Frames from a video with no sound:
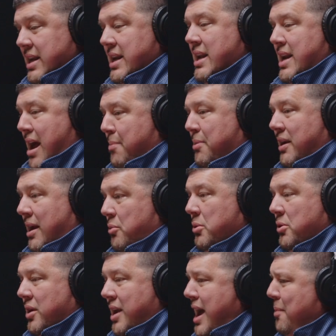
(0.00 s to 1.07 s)
didn't happen like we
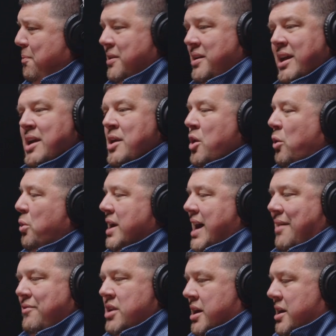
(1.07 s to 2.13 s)
were going to happen. Would
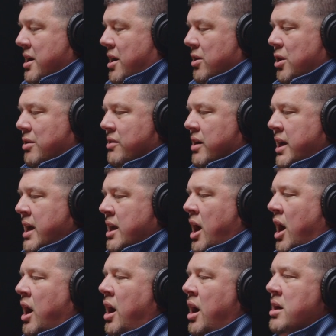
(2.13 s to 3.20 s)
I have done it all over again?
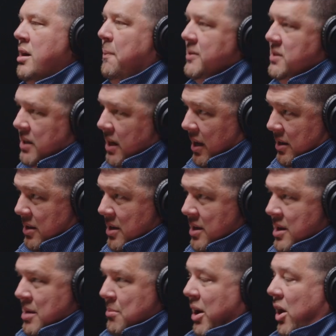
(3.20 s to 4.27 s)
100%.
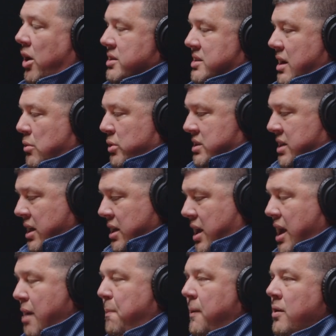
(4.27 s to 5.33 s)
Because it was in
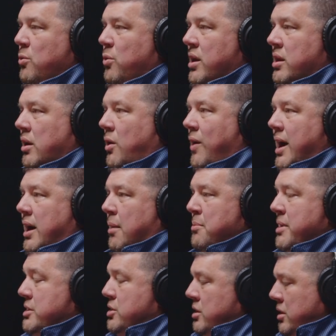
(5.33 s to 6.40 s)
keeping with the Great
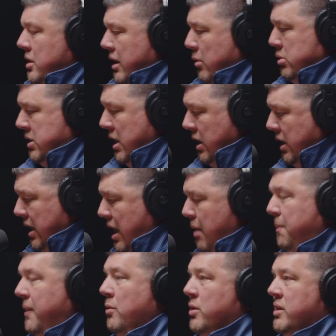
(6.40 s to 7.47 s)
Commission. It was in
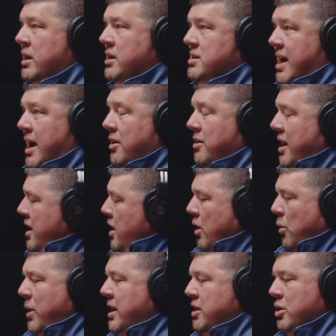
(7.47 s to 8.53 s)
keeping with integrity.
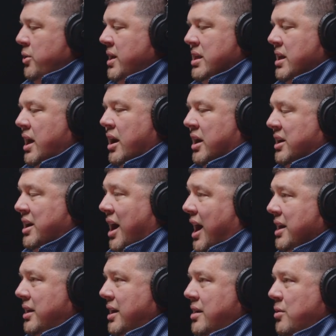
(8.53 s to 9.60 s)
We didn't do anything
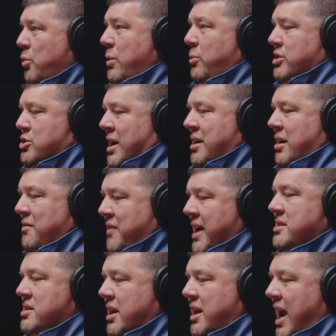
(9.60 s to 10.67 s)
ungodly. We were trying to
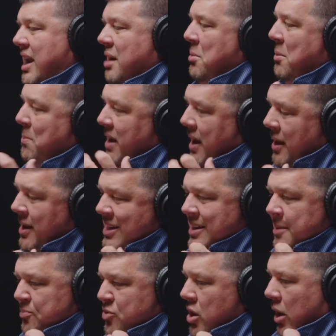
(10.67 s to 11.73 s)
advance the kingdom and be,
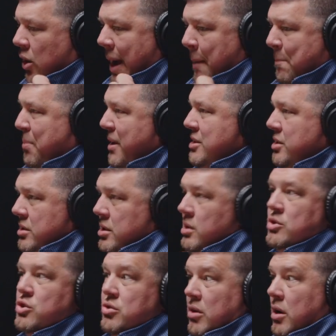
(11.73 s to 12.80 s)
ambitious
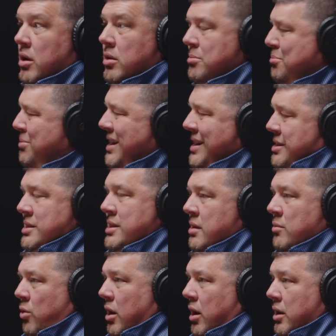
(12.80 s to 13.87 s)
and strong, but it just
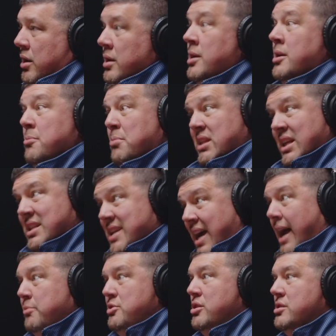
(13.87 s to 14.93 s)
didn't work. But the
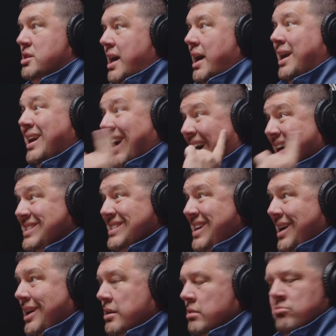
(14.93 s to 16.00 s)
times you say, God
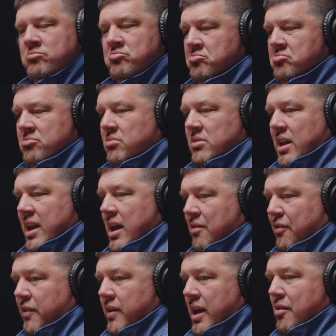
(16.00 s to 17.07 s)
said,
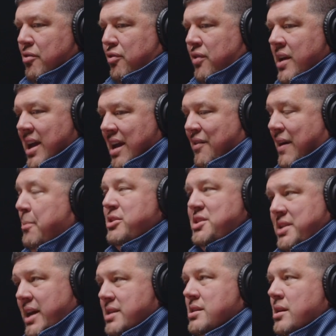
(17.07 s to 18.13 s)
if I'm going to
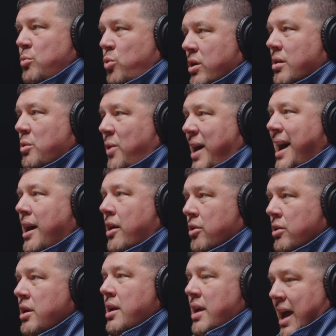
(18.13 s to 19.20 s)
stay somewhere a
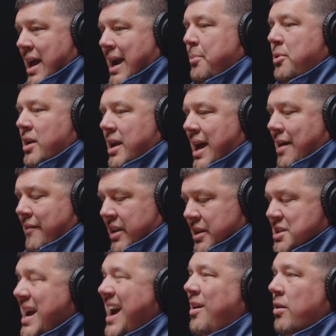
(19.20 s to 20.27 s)
while and I'm going to have
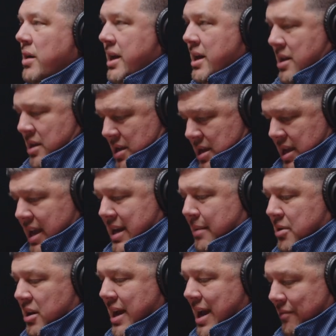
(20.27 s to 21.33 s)
integrity and
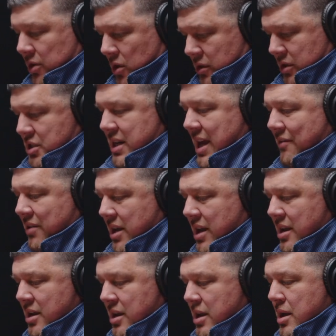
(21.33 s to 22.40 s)
I'm going to have
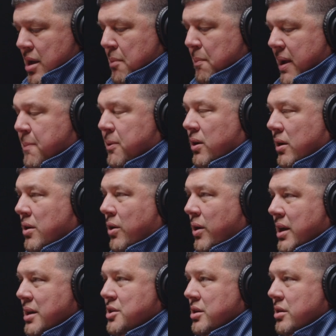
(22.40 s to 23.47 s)
longevity, people are
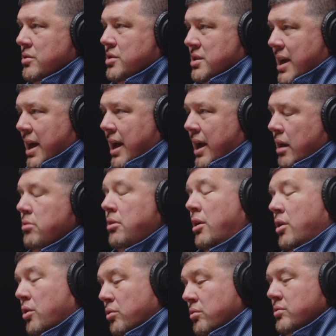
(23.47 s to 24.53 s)
going to say,
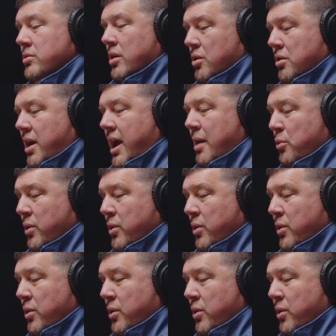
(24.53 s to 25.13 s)
oh, okay,